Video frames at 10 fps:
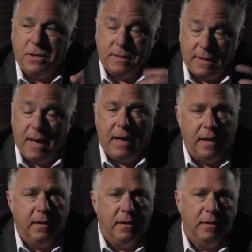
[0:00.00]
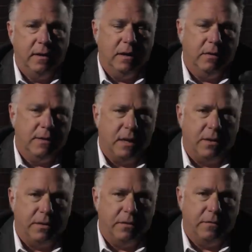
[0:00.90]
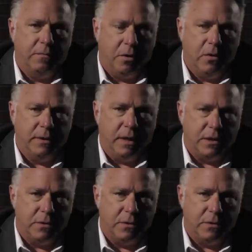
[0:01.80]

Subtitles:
She said that it was out of protest.